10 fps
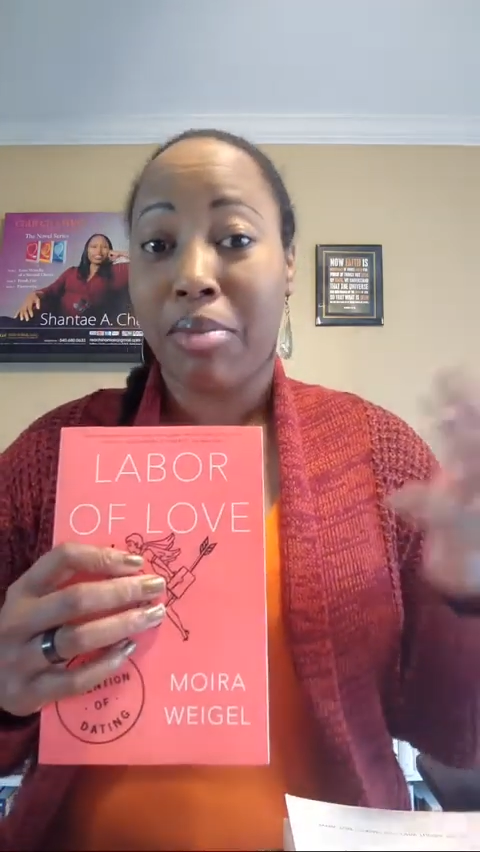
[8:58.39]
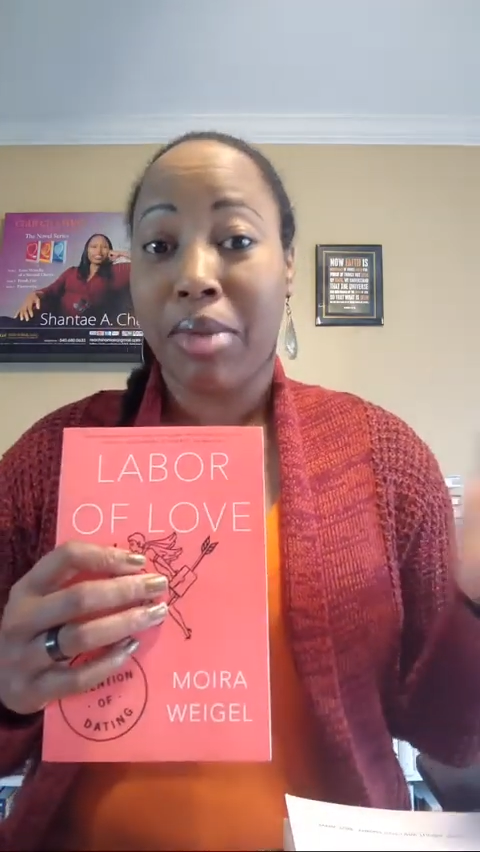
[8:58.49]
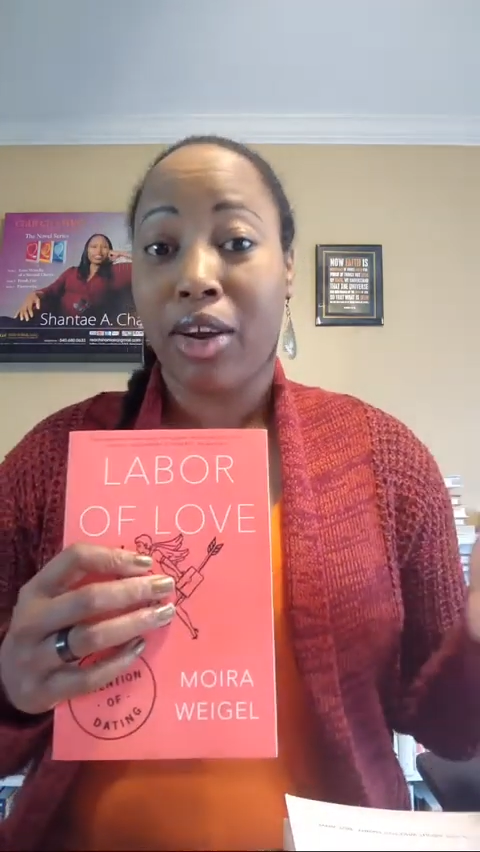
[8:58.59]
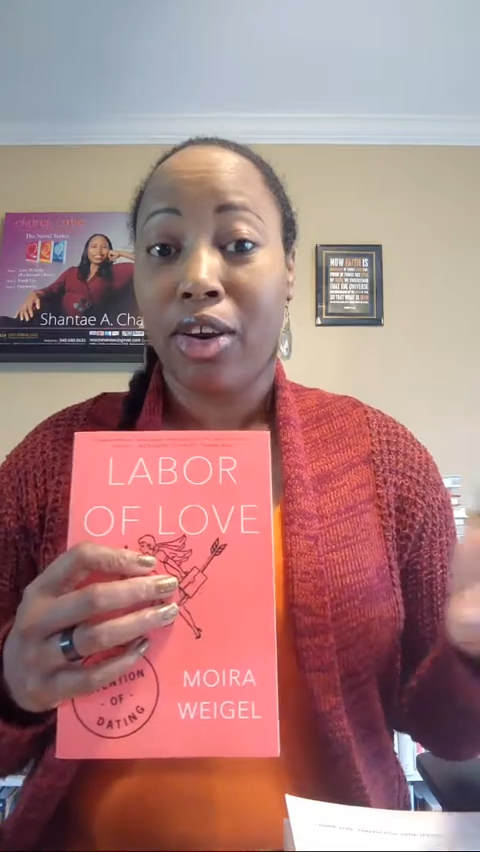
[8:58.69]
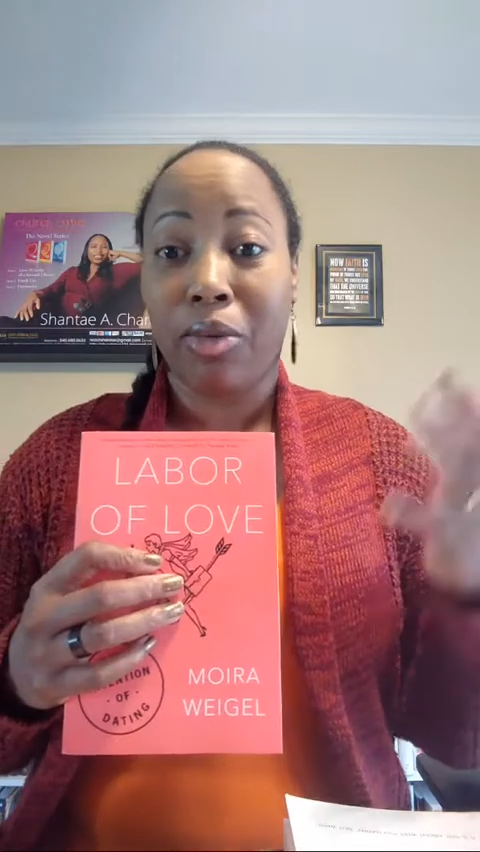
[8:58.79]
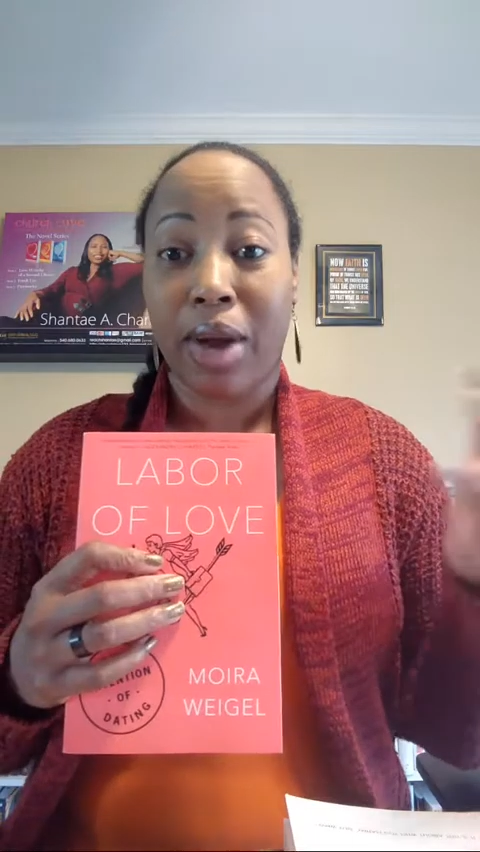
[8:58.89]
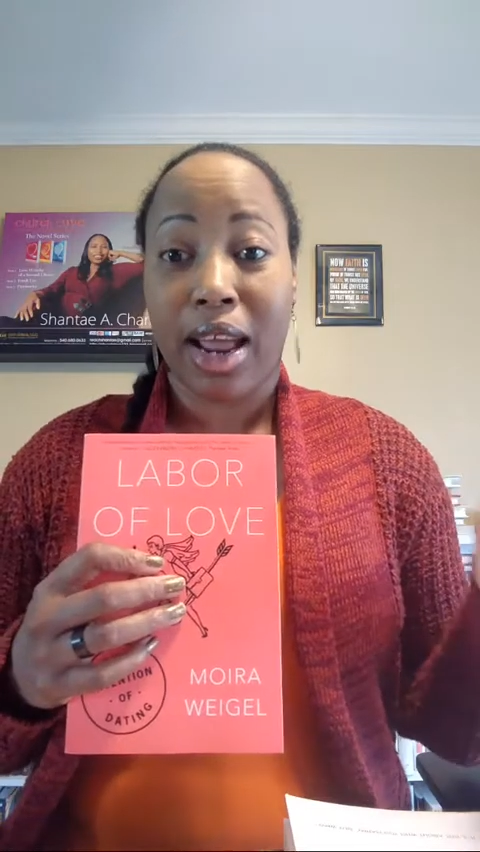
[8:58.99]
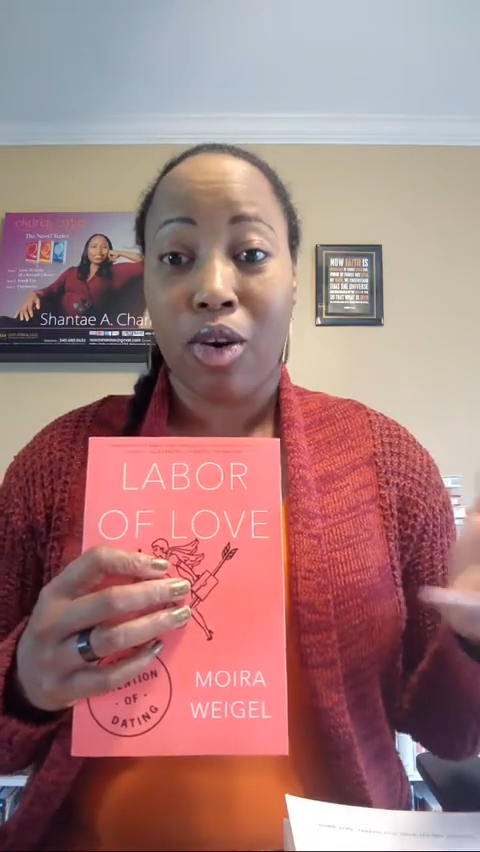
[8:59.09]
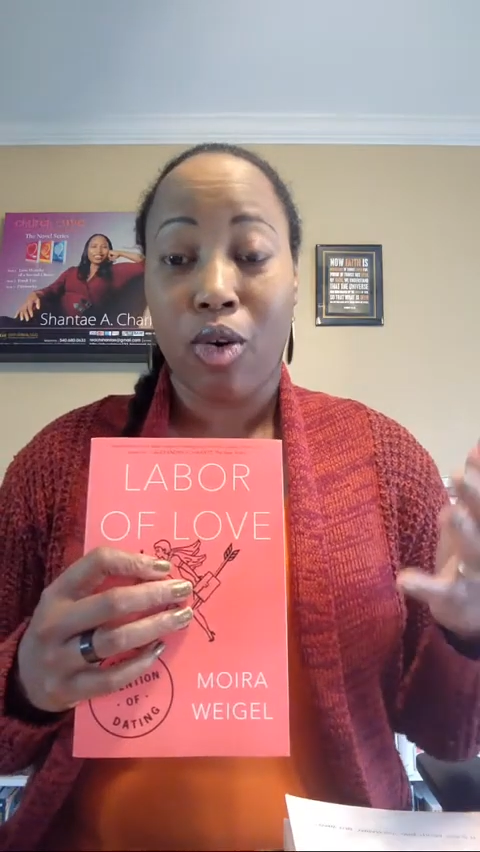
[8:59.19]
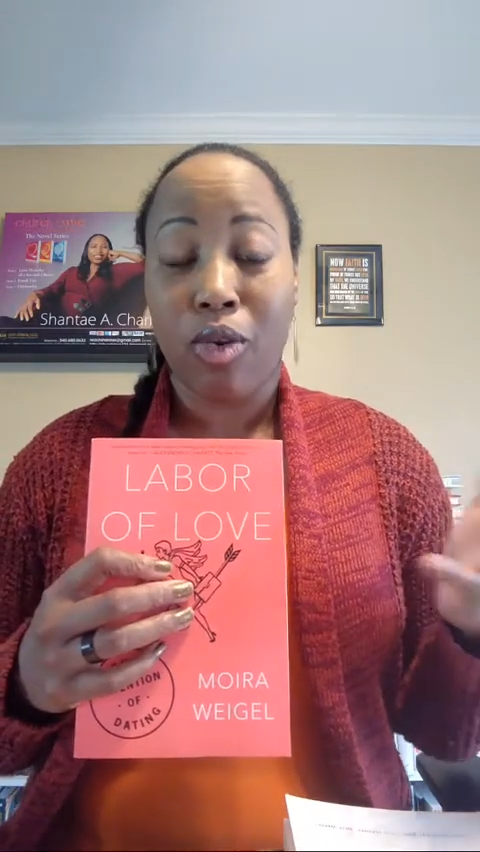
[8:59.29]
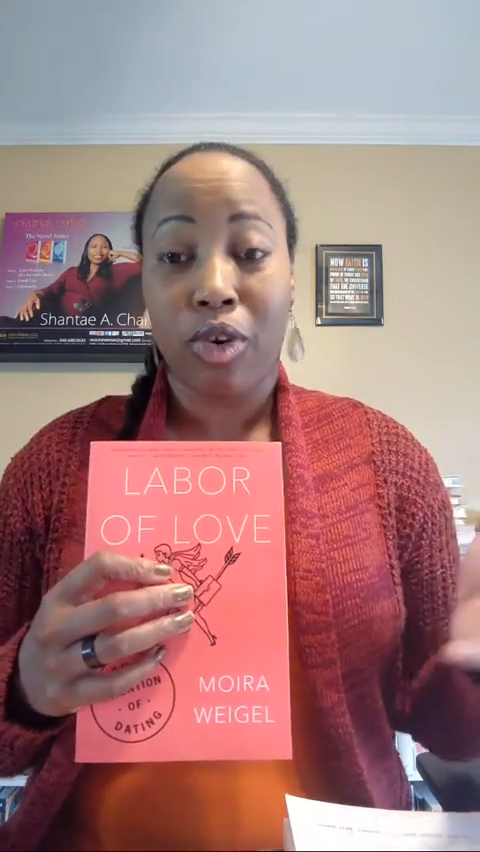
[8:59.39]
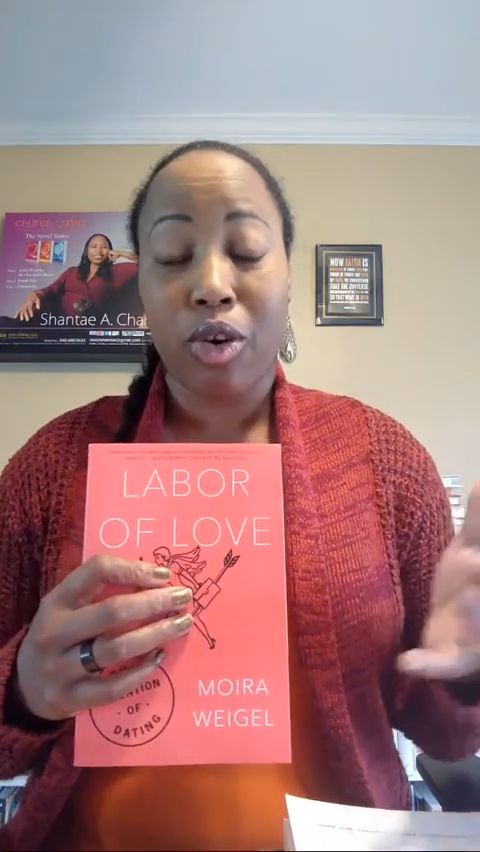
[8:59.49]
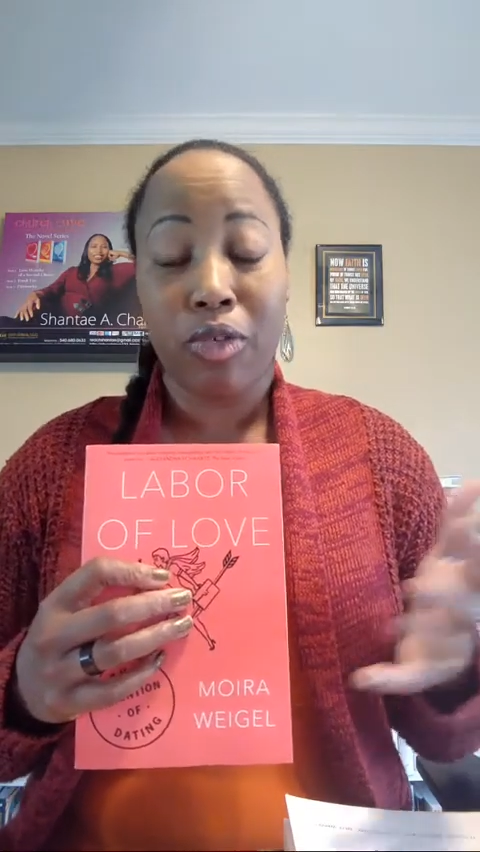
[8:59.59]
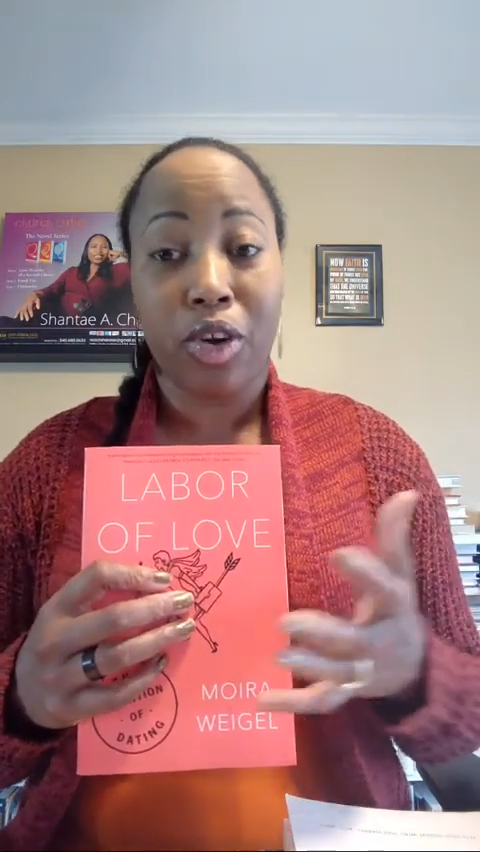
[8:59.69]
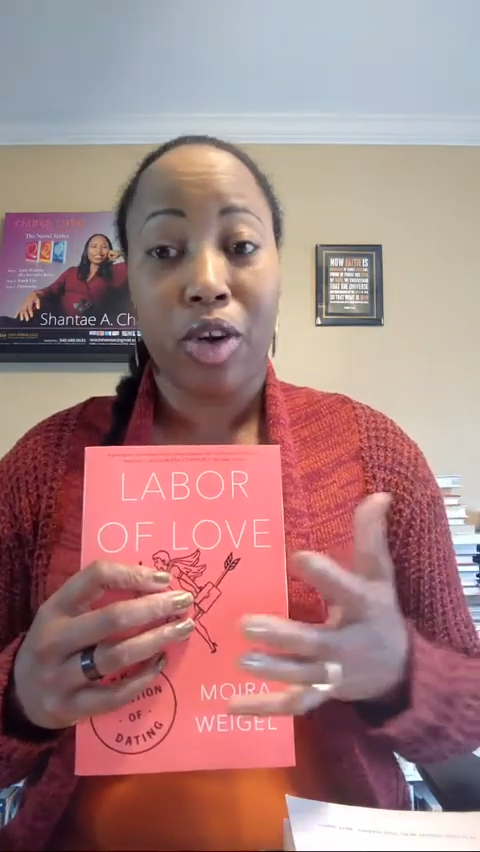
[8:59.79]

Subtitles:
merry-go-round over and over and